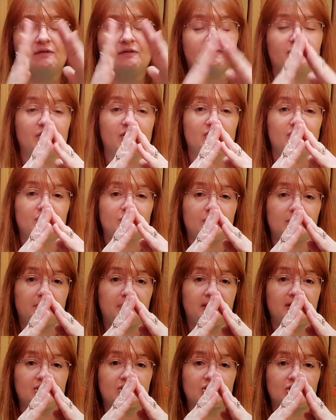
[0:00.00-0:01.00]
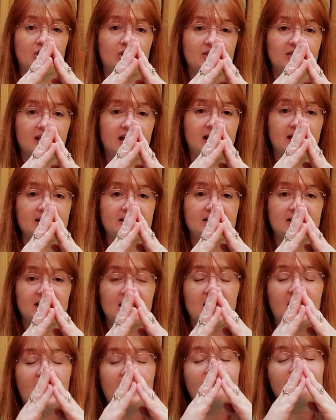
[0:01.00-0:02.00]
First we pitch our tent,
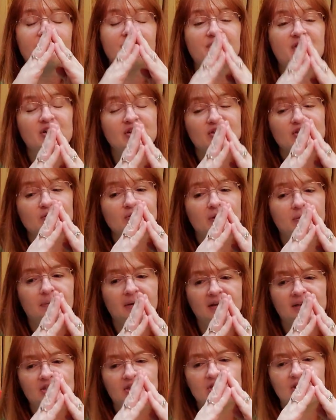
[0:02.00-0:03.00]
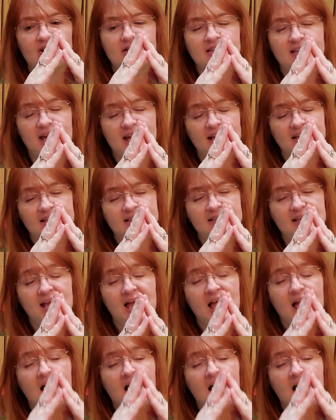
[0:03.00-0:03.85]
first we pitch our tent.